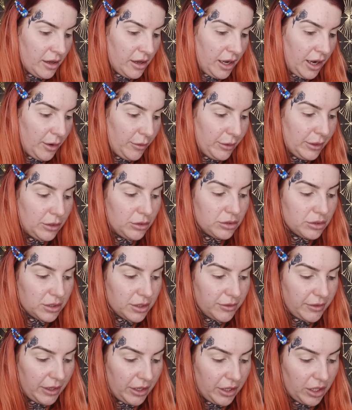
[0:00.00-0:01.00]
I will do
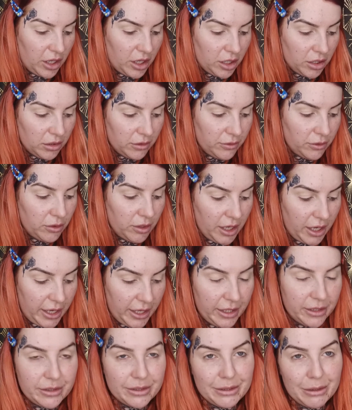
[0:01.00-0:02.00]
a very colourful eye
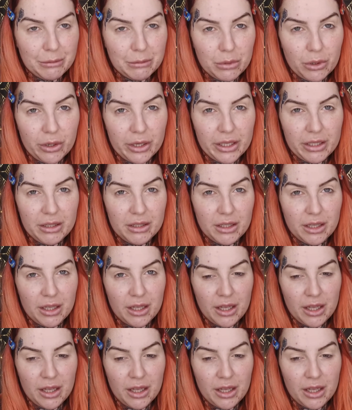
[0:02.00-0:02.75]
at some point